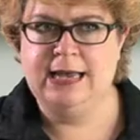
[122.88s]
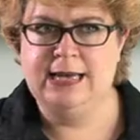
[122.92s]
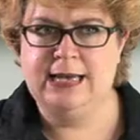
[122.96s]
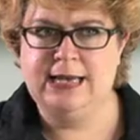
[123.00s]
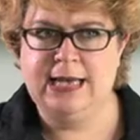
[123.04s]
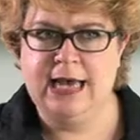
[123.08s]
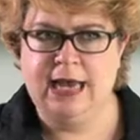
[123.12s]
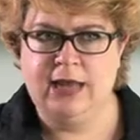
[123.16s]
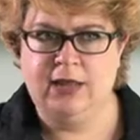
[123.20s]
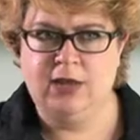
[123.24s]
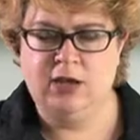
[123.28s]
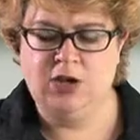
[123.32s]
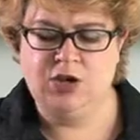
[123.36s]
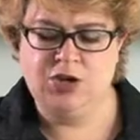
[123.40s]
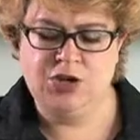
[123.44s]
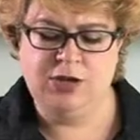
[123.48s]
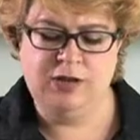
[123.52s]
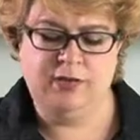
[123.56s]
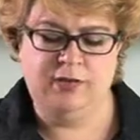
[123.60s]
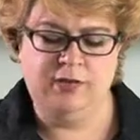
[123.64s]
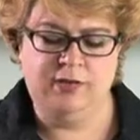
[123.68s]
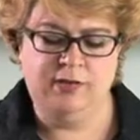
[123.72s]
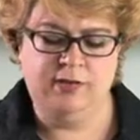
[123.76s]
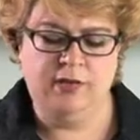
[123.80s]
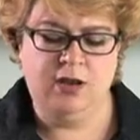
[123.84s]

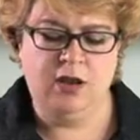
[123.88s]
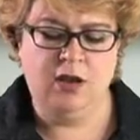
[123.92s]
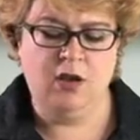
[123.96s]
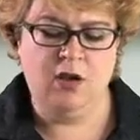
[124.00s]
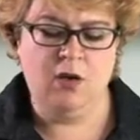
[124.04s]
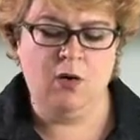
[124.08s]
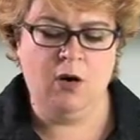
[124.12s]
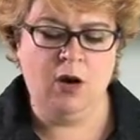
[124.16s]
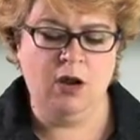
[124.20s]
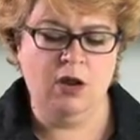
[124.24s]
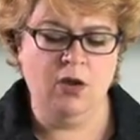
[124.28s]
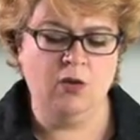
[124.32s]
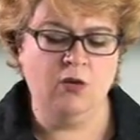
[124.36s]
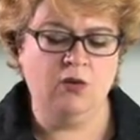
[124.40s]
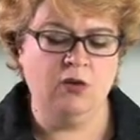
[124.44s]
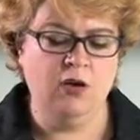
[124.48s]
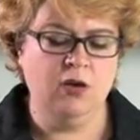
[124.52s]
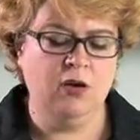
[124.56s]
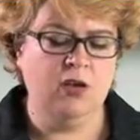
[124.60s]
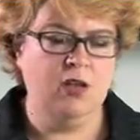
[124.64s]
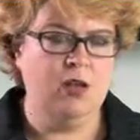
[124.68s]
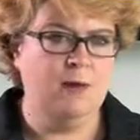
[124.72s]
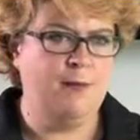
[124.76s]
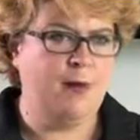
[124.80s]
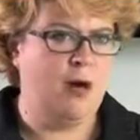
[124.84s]
intelligence, uh, you know, are you
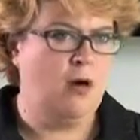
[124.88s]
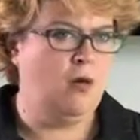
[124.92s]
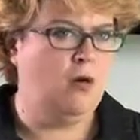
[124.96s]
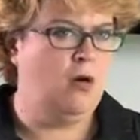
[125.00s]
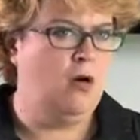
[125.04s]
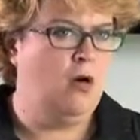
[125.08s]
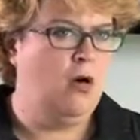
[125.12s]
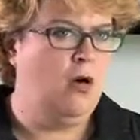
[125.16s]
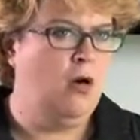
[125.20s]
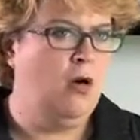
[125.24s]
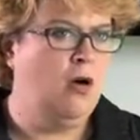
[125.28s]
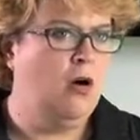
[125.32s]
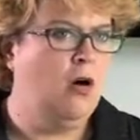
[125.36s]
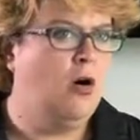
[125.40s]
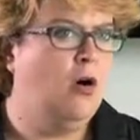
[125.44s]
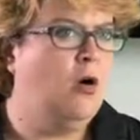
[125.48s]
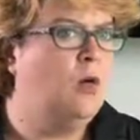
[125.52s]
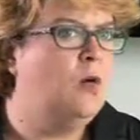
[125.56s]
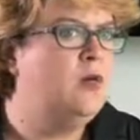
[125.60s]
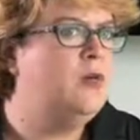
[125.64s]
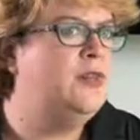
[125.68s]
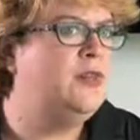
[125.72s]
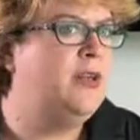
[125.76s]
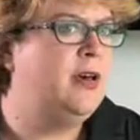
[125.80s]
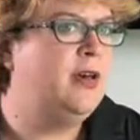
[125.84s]
talking about
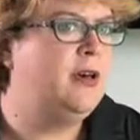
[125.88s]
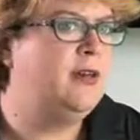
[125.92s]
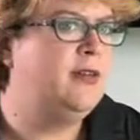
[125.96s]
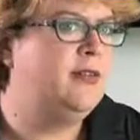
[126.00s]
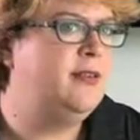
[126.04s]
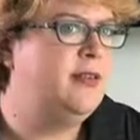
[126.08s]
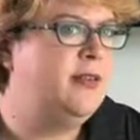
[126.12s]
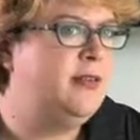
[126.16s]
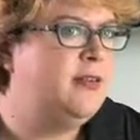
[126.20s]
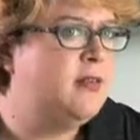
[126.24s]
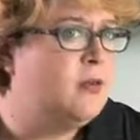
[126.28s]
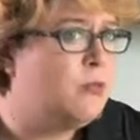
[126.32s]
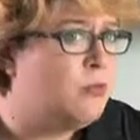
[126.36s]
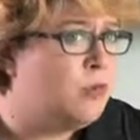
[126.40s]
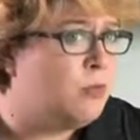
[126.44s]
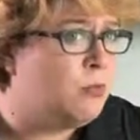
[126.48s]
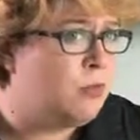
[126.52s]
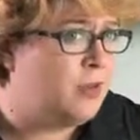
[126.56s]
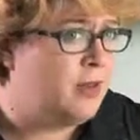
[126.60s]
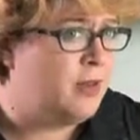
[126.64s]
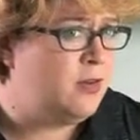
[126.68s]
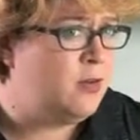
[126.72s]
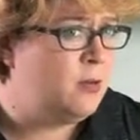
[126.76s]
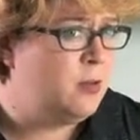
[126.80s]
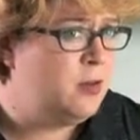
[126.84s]
wholesale system
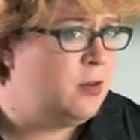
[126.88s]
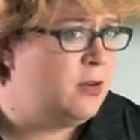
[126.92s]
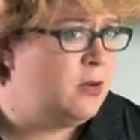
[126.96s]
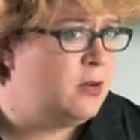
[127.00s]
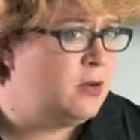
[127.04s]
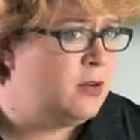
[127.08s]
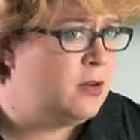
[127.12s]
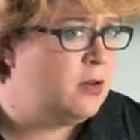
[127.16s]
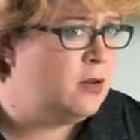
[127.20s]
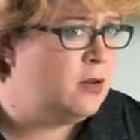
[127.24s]
replacement?